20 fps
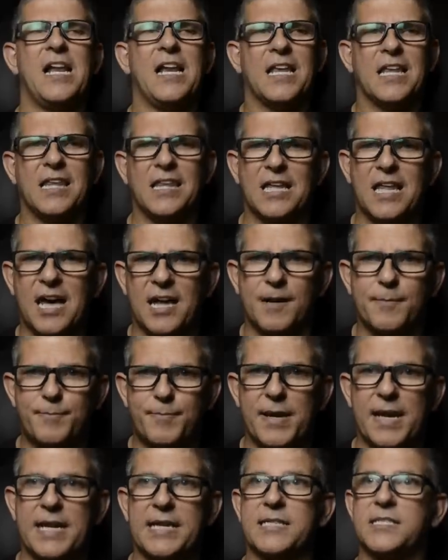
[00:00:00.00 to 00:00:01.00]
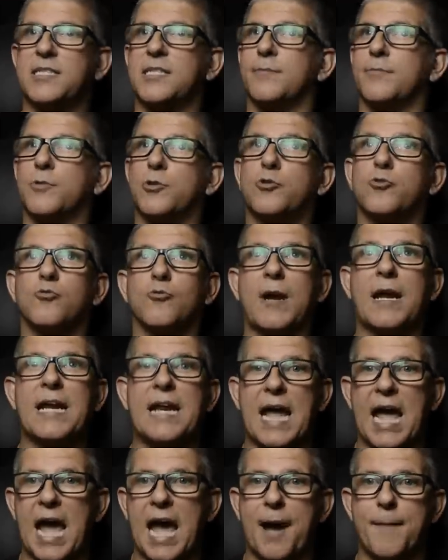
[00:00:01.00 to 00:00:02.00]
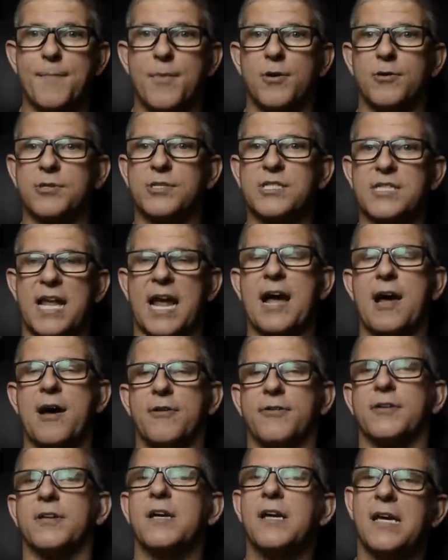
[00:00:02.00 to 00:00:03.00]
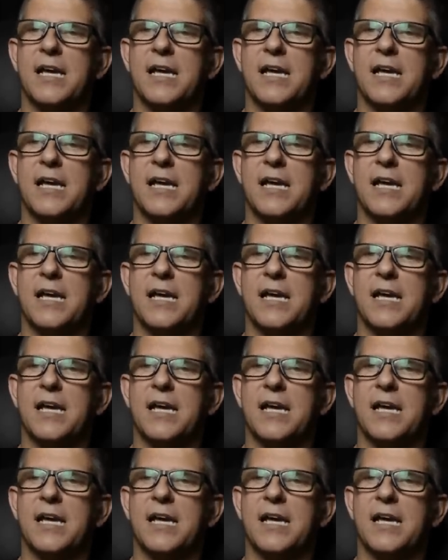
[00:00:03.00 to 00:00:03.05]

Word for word: a lot of bass, some great Atmos sound.